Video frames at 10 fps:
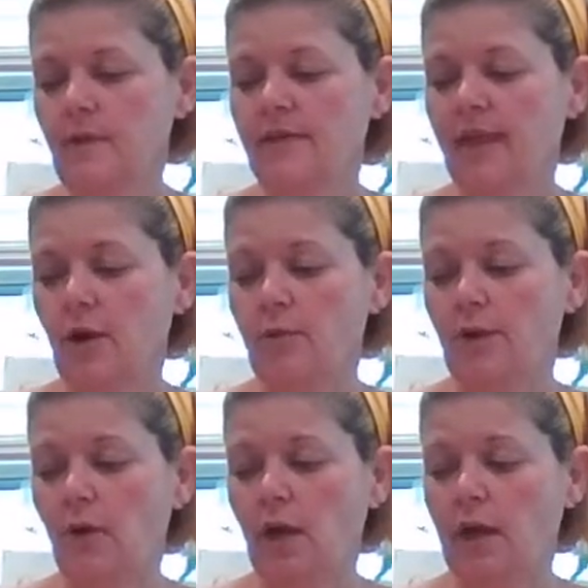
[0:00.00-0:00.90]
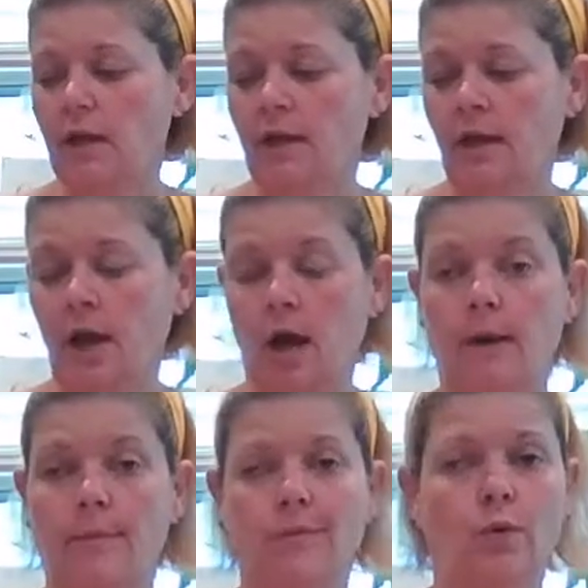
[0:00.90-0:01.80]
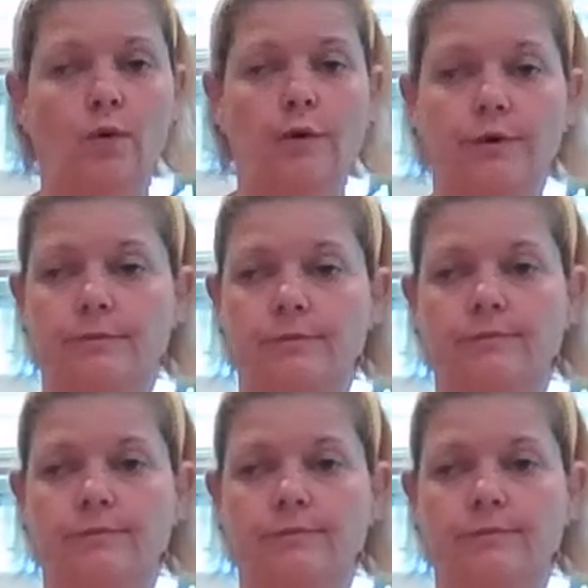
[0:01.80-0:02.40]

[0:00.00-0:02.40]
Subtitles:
That'll be great. Or,